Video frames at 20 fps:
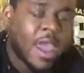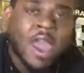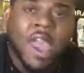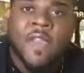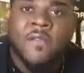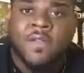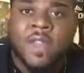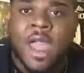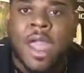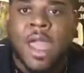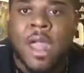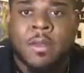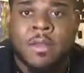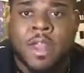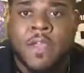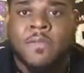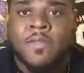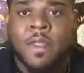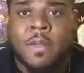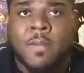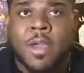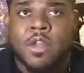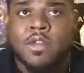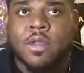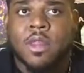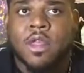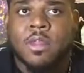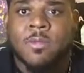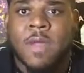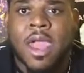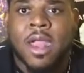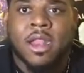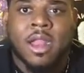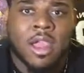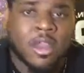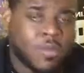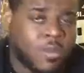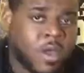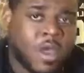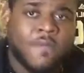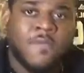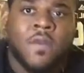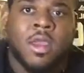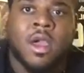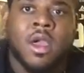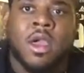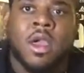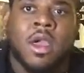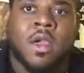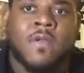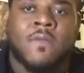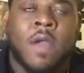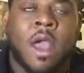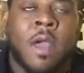If not, I'll definitely make sure he's back next week for the,